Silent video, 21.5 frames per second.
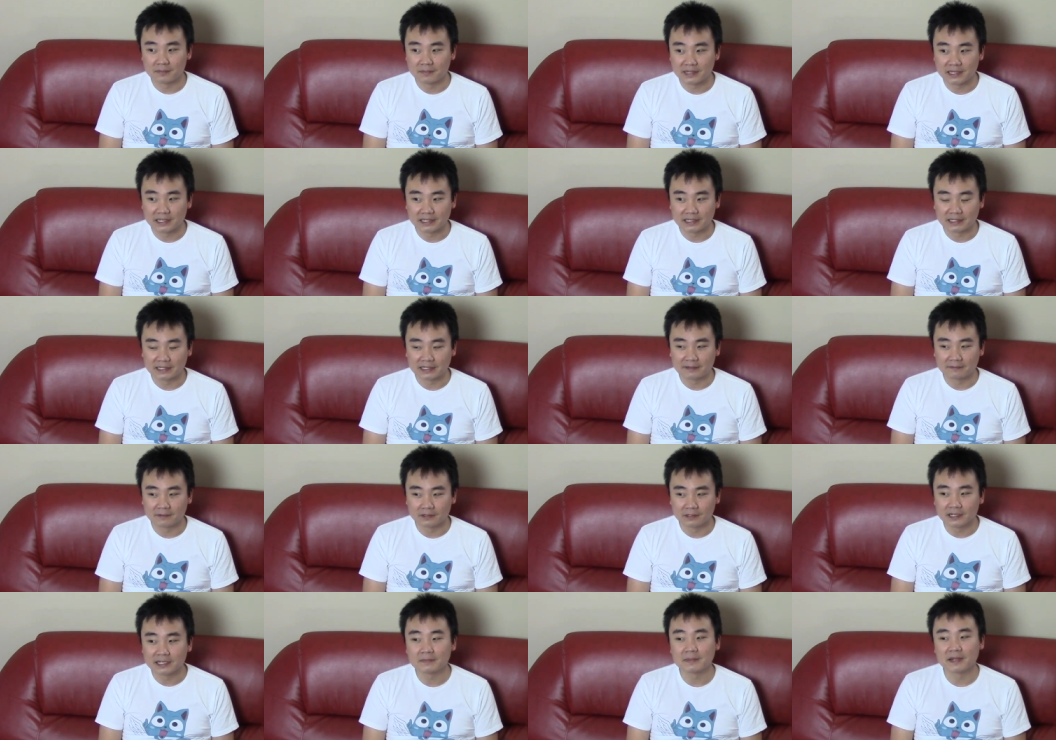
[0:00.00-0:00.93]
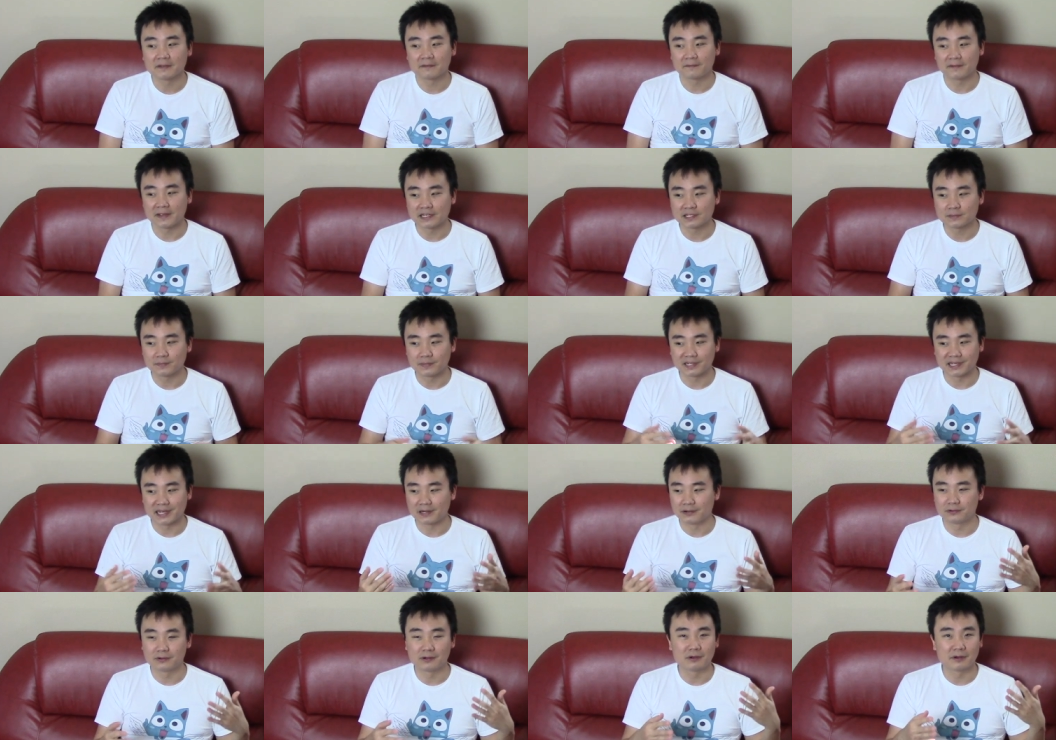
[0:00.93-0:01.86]
many like if you look at my Facebook I
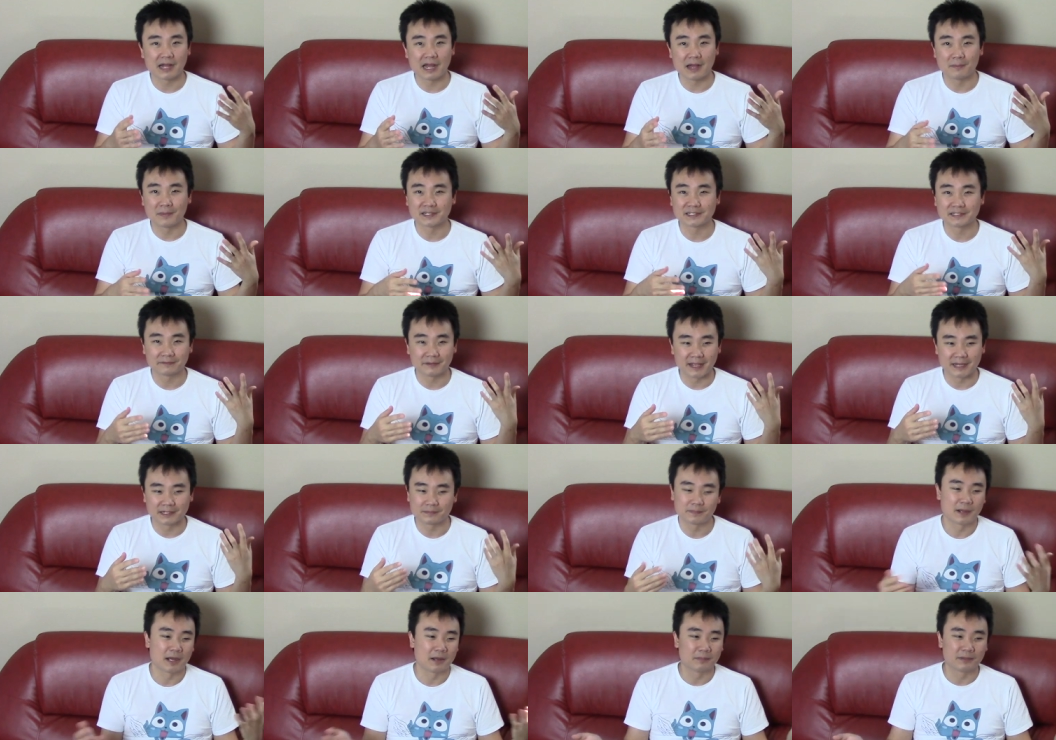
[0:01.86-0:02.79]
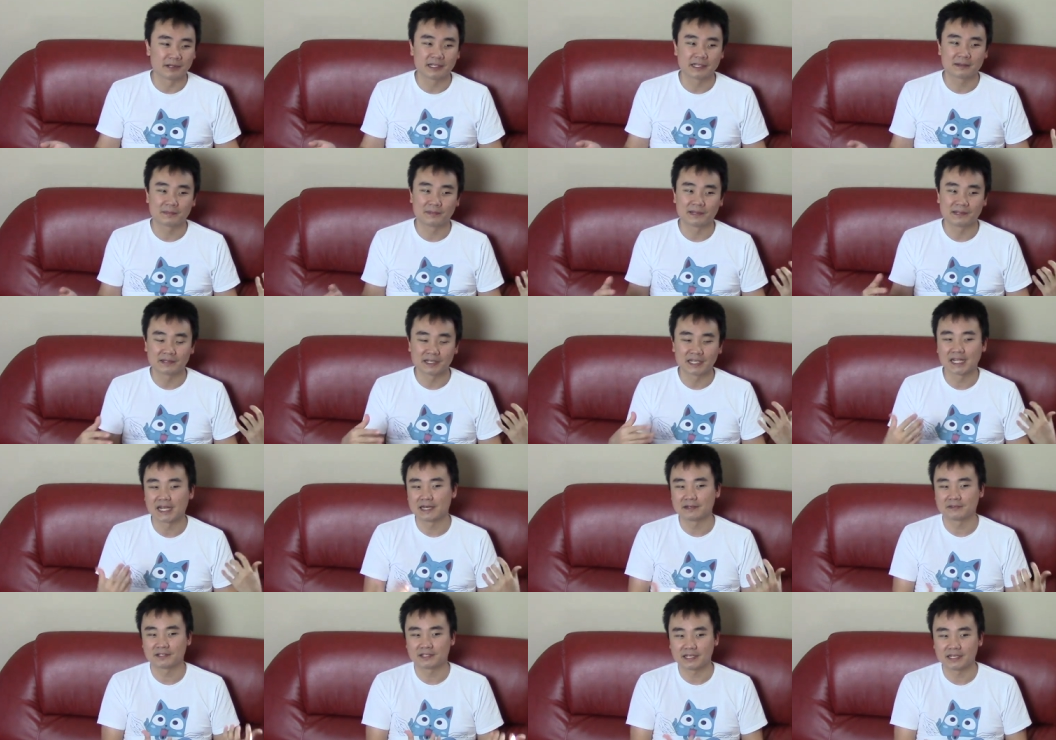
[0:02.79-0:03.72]
don't know how much of that's public but you can
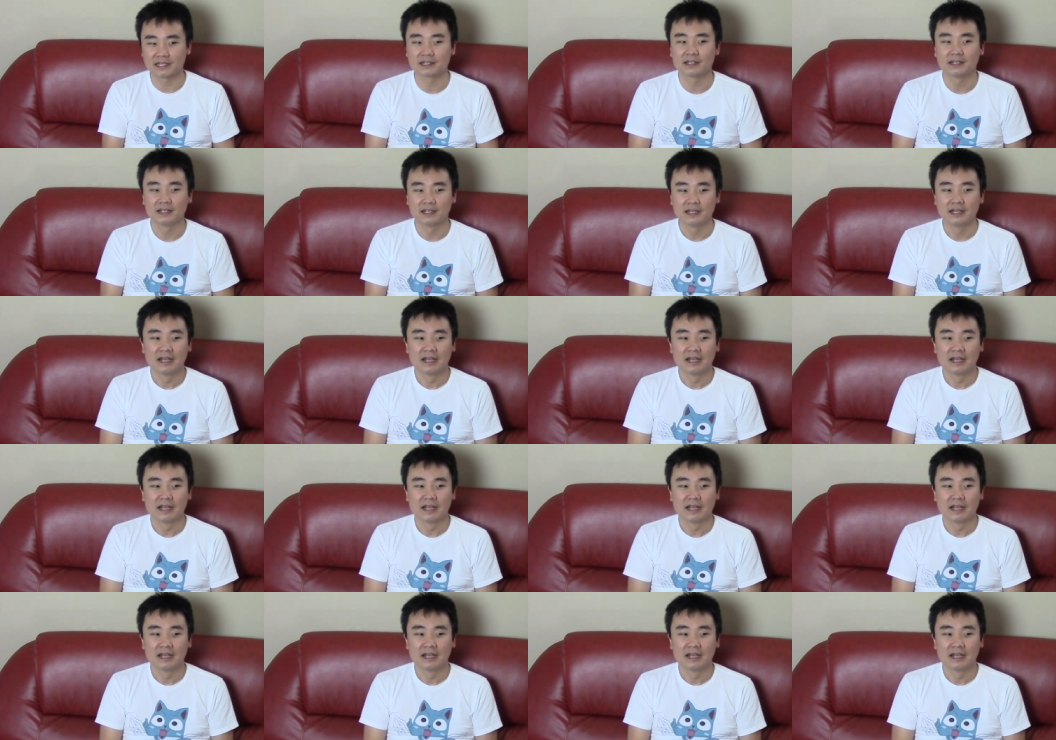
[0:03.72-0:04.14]
kind of see it